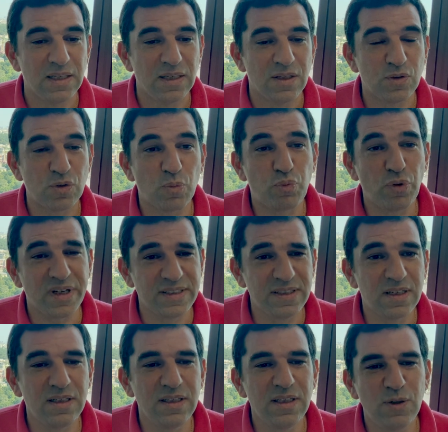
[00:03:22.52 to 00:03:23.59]
So
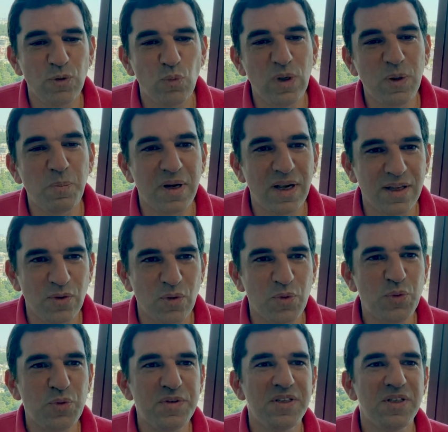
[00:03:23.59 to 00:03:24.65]
practically, we plan on
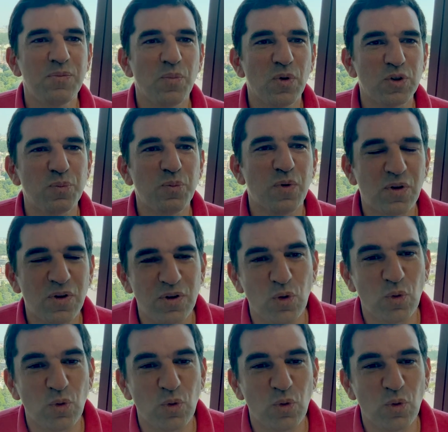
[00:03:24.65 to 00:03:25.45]
using much more